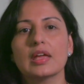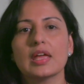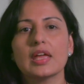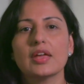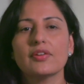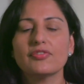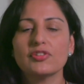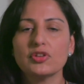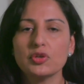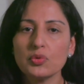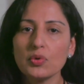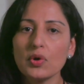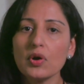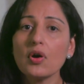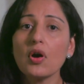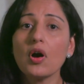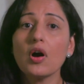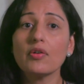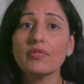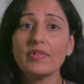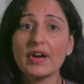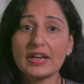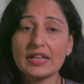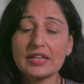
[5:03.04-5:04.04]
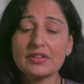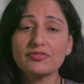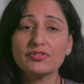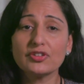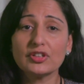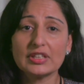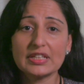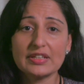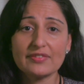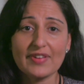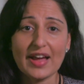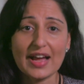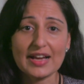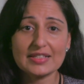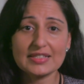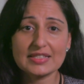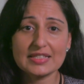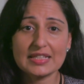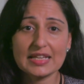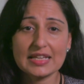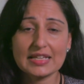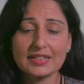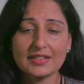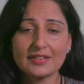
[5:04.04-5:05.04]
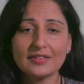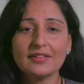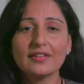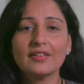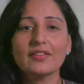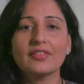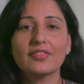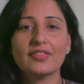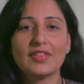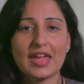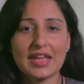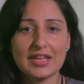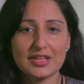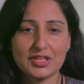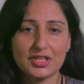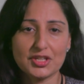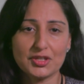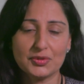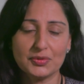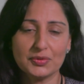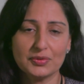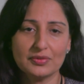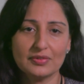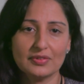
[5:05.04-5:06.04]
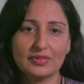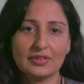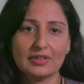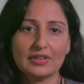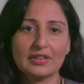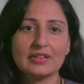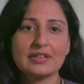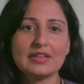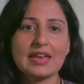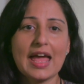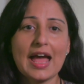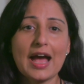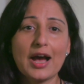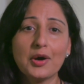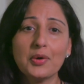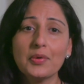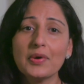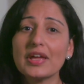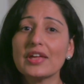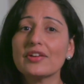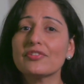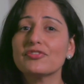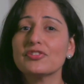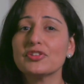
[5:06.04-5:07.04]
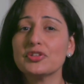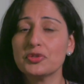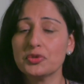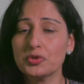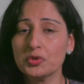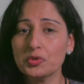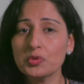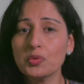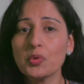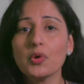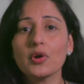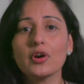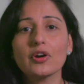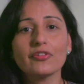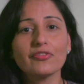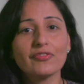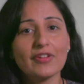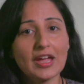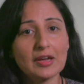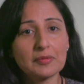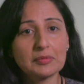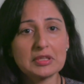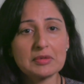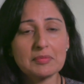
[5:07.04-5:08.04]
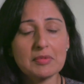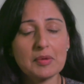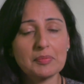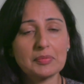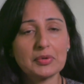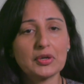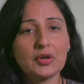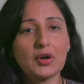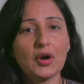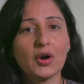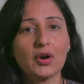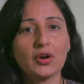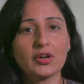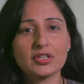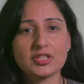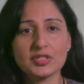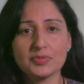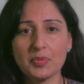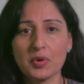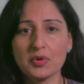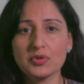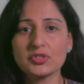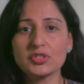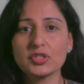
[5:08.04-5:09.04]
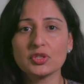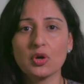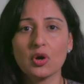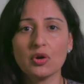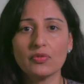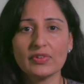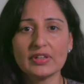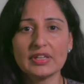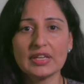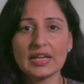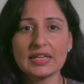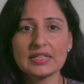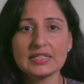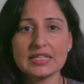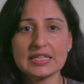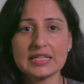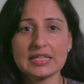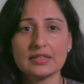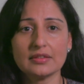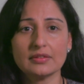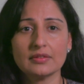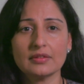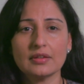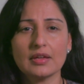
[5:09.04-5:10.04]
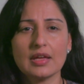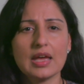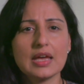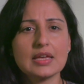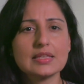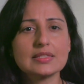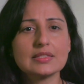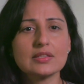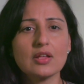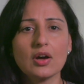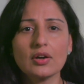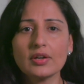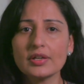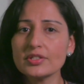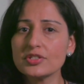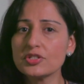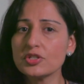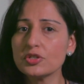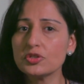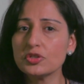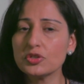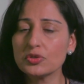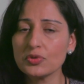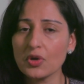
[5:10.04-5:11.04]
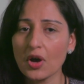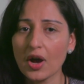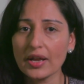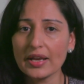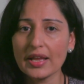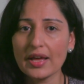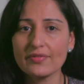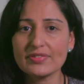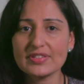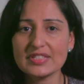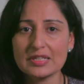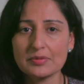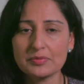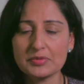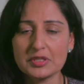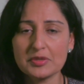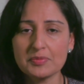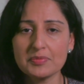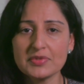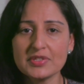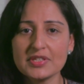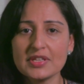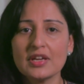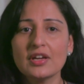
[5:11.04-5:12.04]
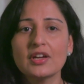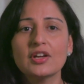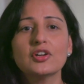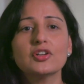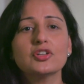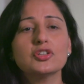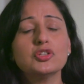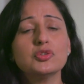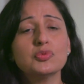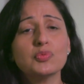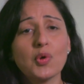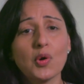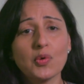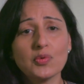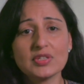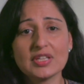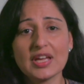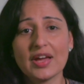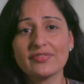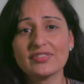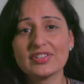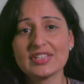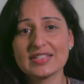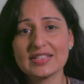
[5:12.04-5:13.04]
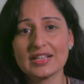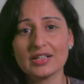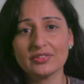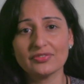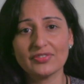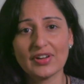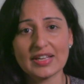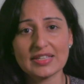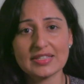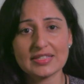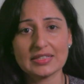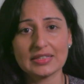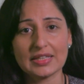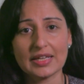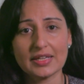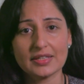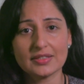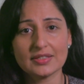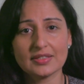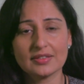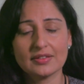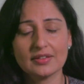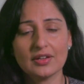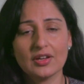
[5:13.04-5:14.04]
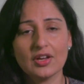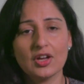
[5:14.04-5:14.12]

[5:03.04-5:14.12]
If you are already fully vaccinated, thank you. Now, if you or a family member are exposed to COVID-19, as long as you do not have symptoms, you won't have to self-isolate.